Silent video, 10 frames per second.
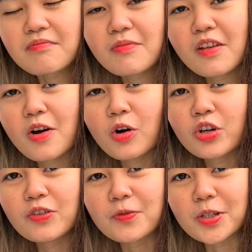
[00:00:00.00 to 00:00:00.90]
food in
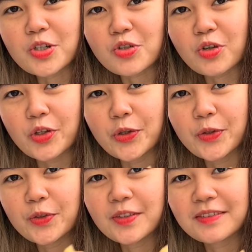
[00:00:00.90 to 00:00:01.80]
7 days. You might
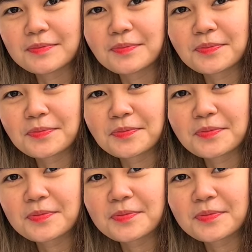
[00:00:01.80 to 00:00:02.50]
wanna check that out